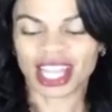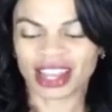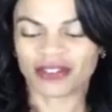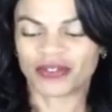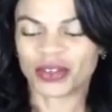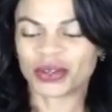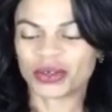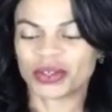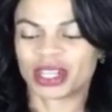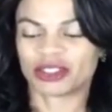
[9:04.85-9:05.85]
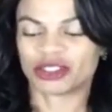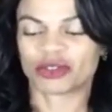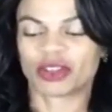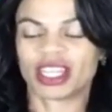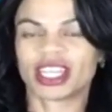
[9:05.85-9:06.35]
like food and
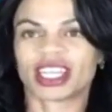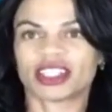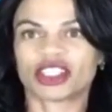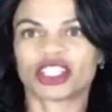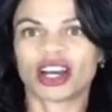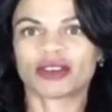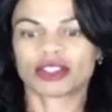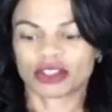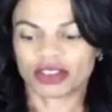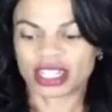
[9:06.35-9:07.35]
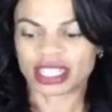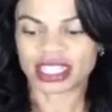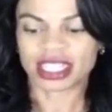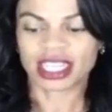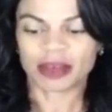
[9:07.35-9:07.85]
drink and shelter and
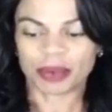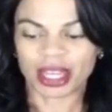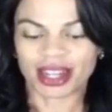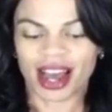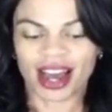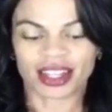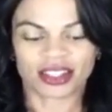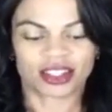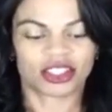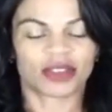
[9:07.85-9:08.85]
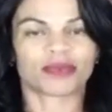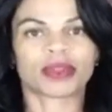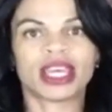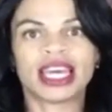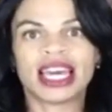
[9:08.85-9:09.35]
sleep and oxygen.